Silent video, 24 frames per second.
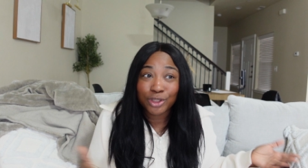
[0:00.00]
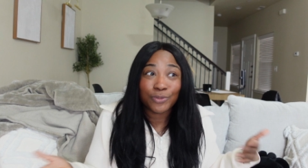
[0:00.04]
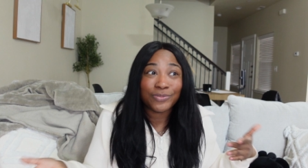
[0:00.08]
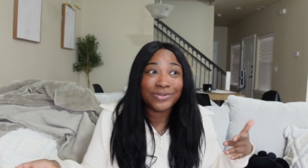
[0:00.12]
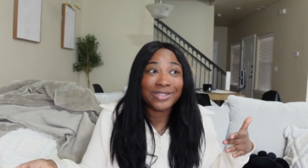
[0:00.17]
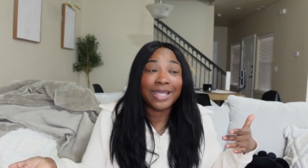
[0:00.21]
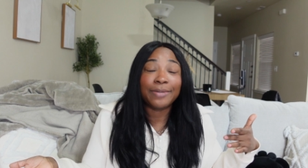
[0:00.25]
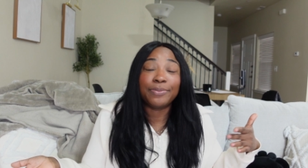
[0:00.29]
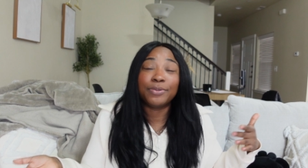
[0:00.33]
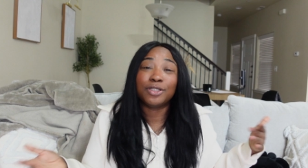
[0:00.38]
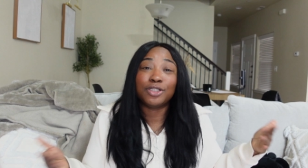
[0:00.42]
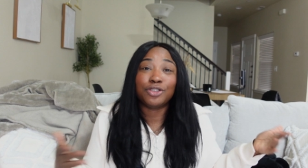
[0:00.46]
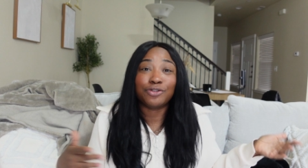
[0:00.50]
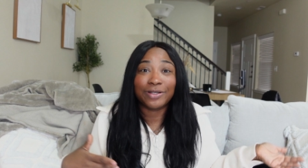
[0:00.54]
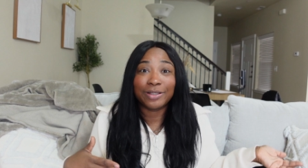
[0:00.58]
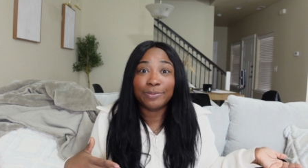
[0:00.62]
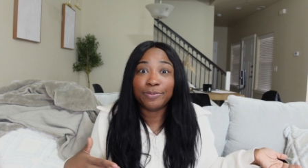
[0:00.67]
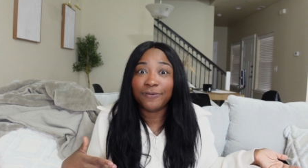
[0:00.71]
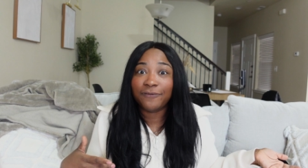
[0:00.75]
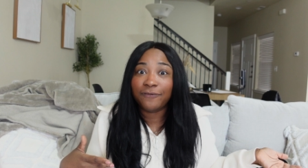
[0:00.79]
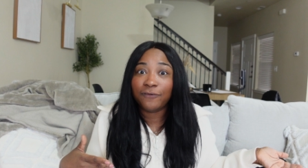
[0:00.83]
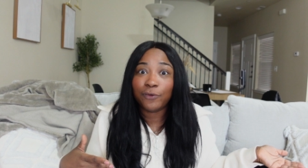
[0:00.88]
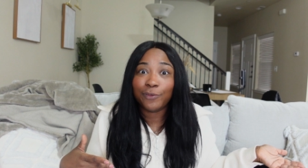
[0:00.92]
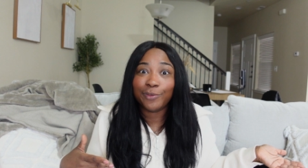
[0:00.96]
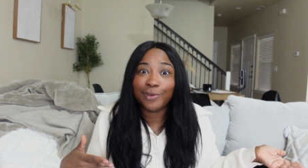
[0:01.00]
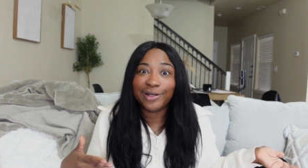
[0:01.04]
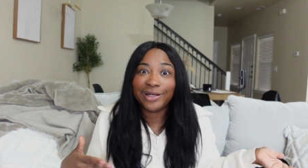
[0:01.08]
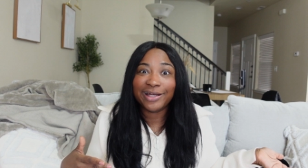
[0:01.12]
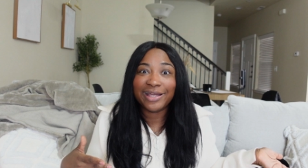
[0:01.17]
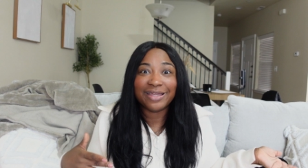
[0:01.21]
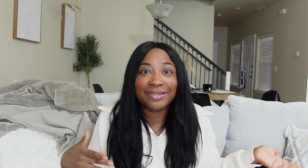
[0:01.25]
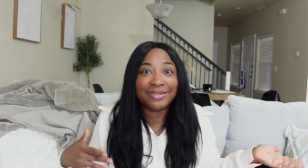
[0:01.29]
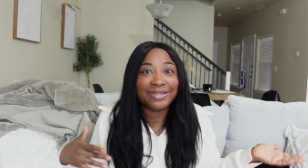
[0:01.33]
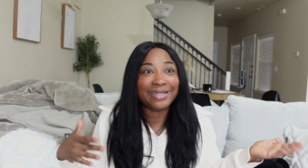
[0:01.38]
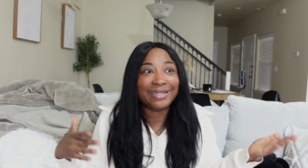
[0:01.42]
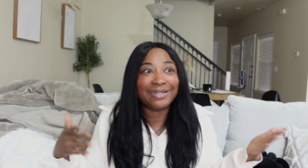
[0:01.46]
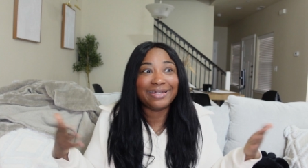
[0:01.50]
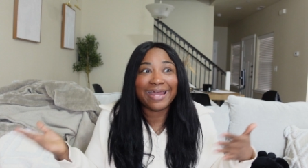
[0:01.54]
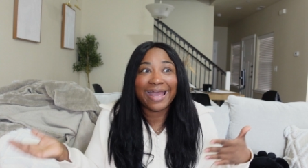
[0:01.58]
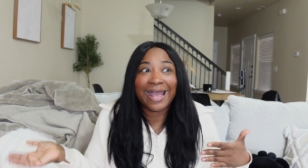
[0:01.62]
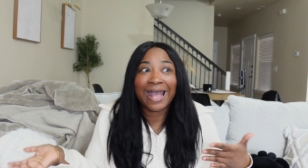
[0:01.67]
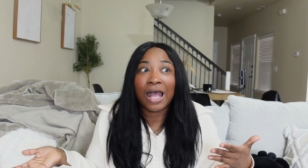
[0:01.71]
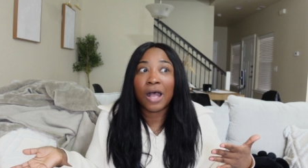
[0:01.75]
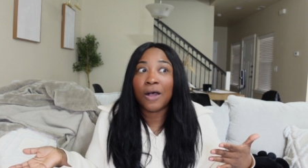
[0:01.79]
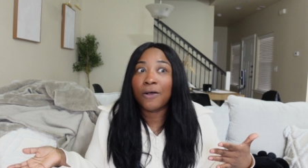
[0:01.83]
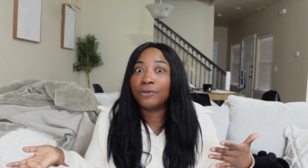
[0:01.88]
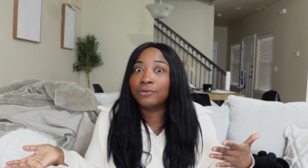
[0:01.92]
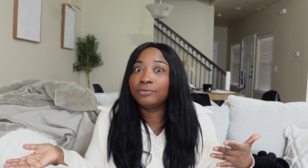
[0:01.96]
you was able to drink before, and then
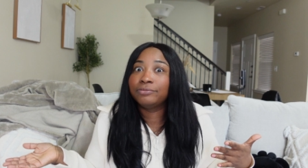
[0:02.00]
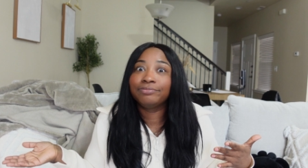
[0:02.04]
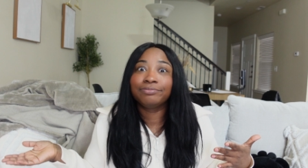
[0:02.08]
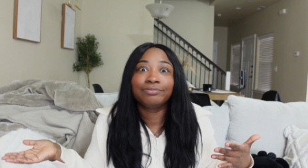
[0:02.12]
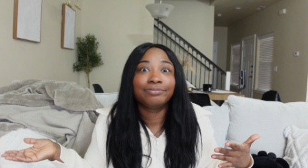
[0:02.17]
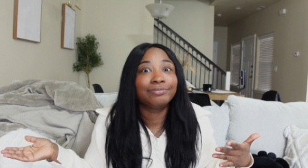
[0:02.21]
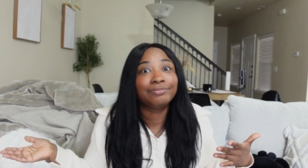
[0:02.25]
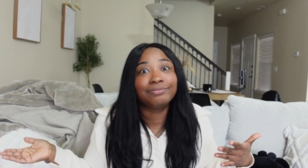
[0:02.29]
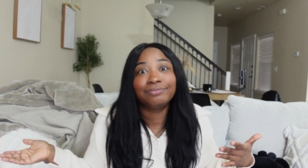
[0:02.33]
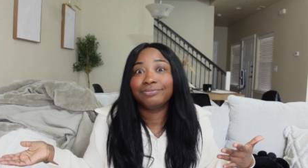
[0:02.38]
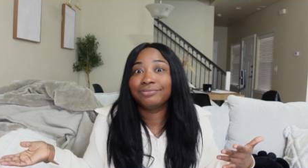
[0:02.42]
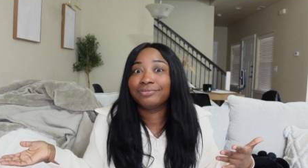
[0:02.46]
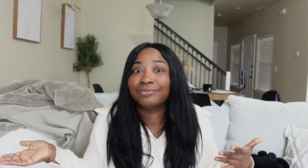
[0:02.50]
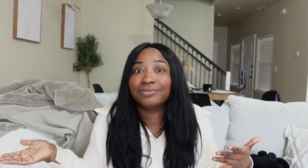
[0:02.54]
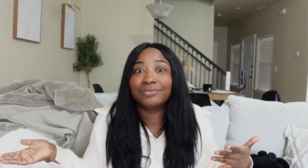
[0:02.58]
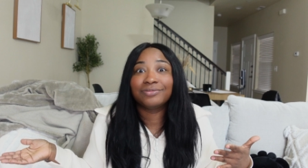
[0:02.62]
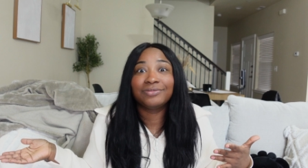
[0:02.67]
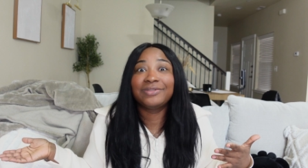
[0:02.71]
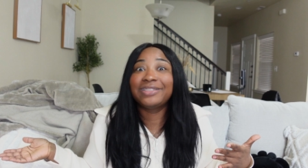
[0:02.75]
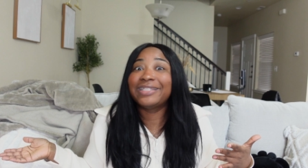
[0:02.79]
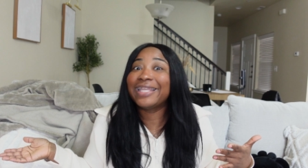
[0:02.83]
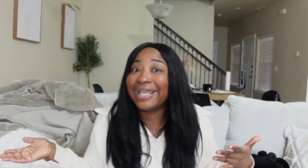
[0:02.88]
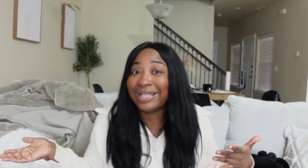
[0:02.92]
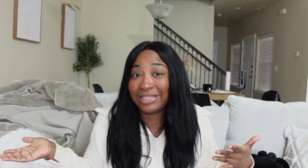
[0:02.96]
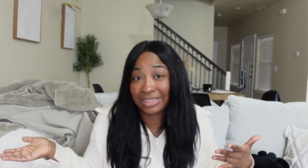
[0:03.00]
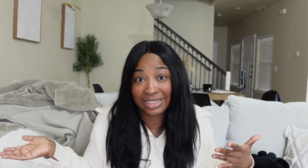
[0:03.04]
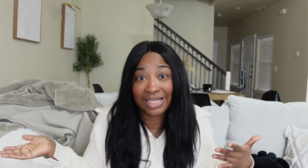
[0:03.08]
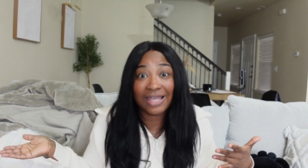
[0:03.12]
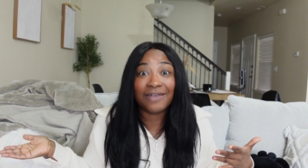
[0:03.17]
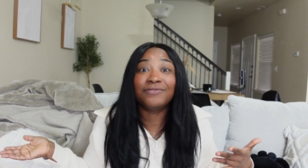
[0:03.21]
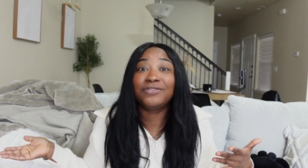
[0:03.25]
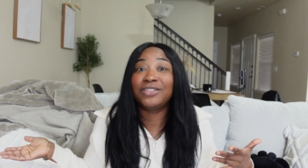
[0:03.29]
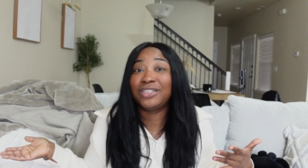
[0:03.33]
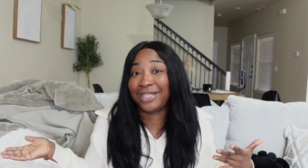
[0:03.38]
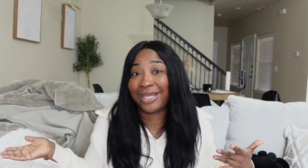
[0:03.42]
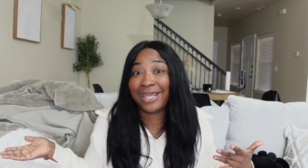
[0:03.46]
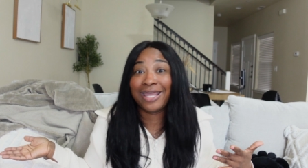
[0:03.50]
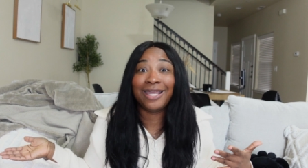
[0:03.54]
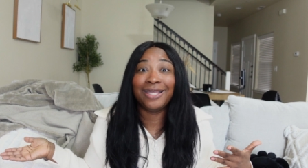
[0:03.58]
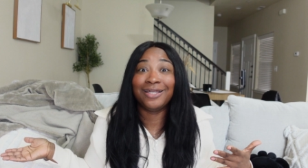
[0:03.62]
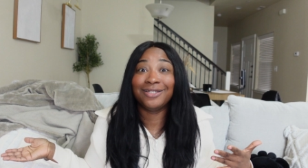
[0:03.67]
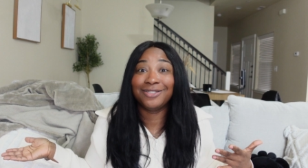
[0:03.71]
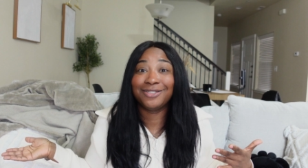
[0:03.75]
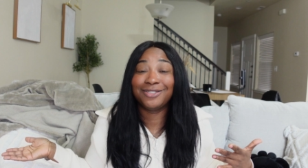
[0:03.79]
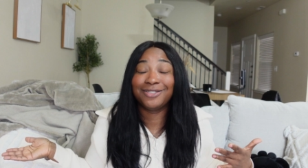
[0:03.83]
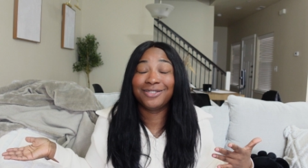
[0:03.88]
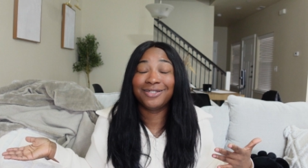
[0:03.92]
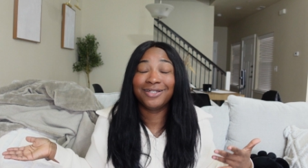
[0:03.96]
now things have
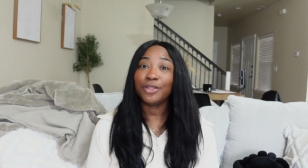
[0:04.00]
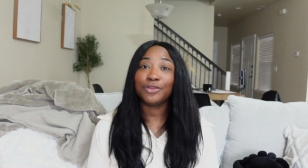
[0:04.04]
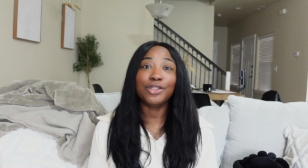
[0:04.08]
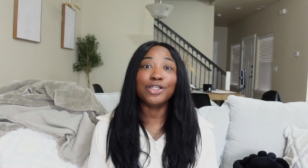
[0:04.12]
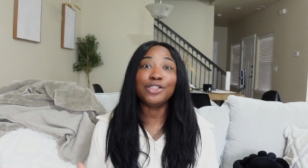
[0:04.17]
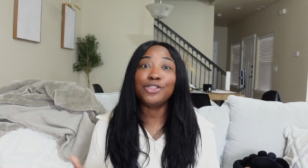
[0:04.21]
changed.